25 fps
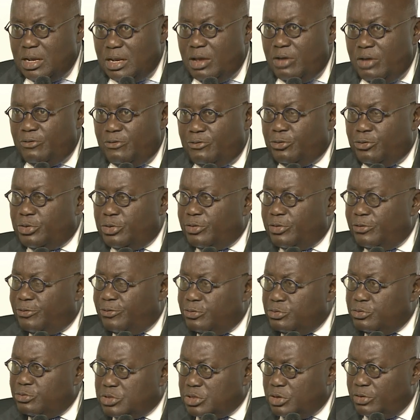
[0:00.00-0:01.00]
for the
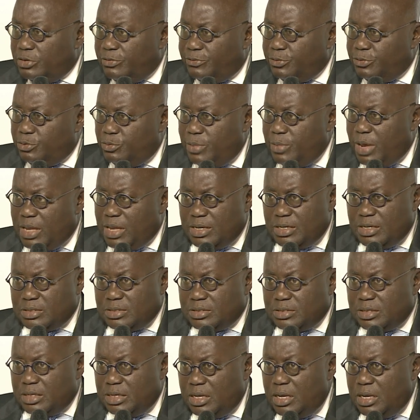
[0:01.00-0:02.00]
future of
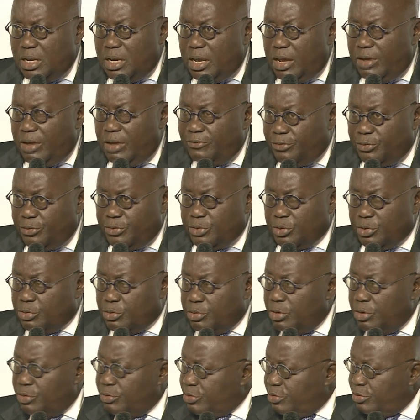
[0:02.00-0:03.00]
humanity and for the
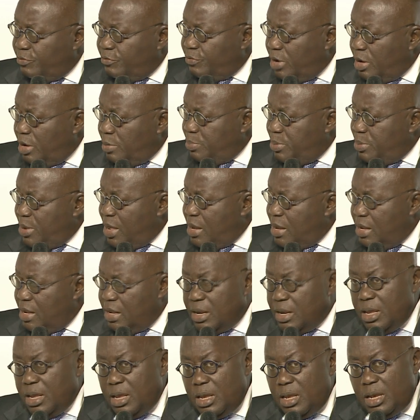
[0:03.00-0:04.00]
growth of our planet.
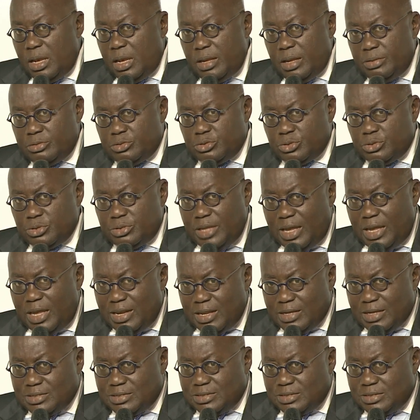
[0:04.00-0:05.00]
And to that
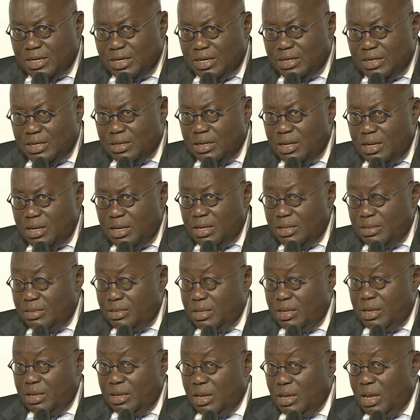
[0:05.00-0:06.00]
extent,
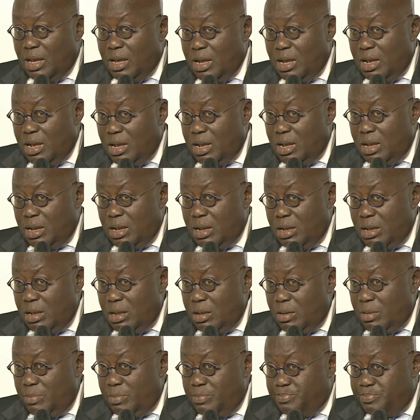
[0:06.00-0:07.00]
they are
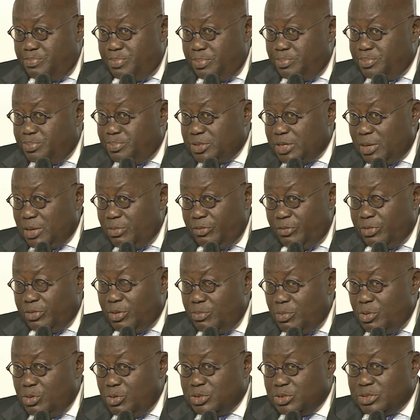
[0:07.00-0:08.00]
some of the
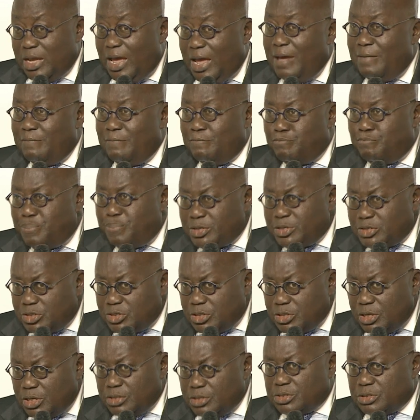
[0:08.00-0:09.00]
most
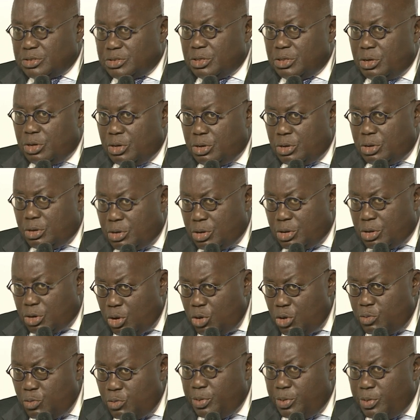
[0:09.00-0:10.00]
ambitious
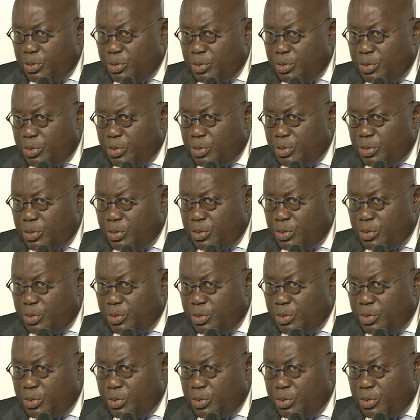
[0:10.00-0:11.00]
global goals
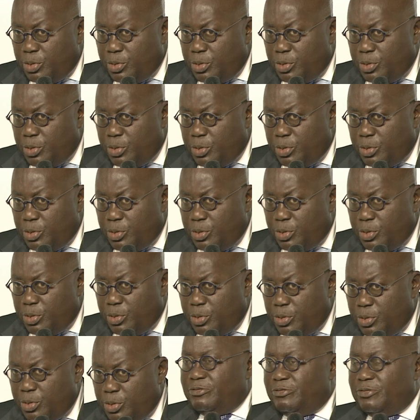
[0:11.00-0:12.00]
that have ever been
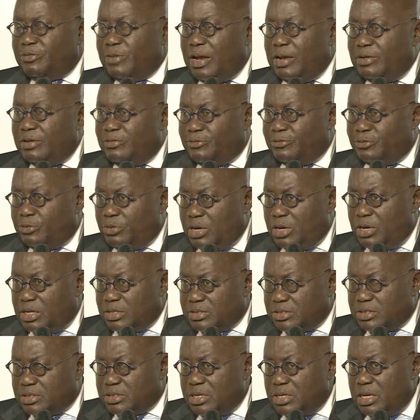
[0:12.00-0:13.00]
defined for
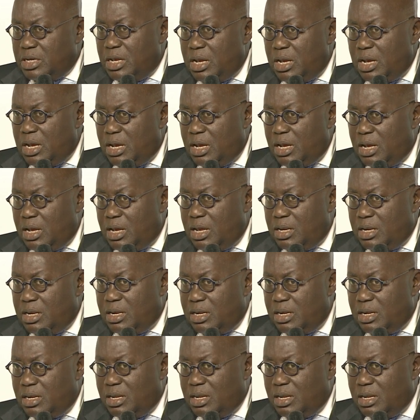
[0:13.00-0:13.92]
us. And